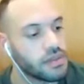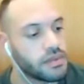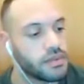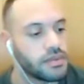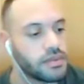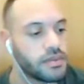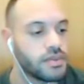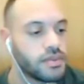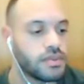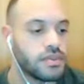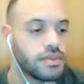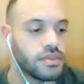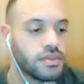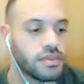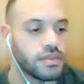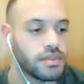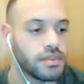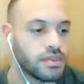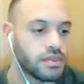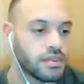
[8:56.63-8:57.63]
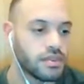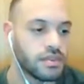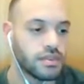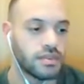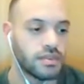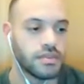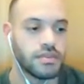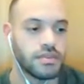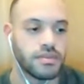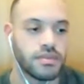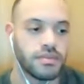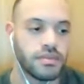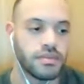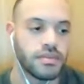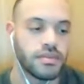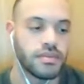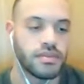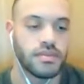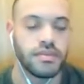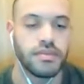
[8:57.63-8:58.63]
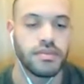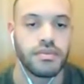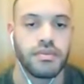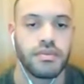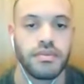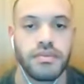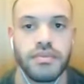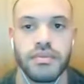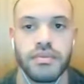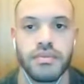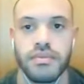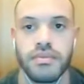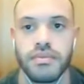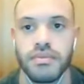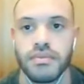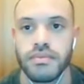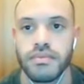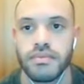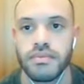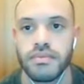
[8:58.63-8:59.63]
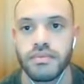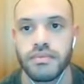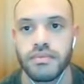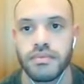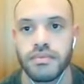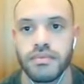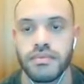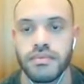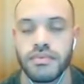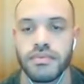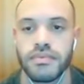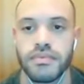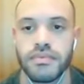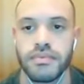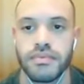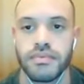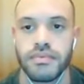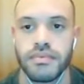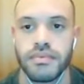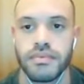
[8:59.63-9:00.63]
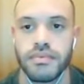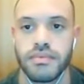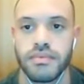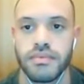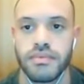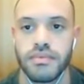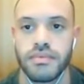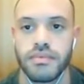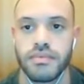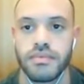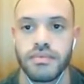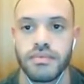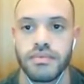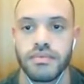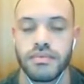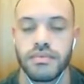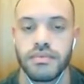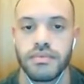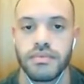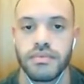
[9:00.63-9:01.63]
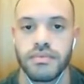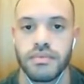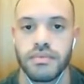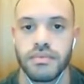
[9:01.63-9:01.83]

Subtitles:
This person isn't speaking.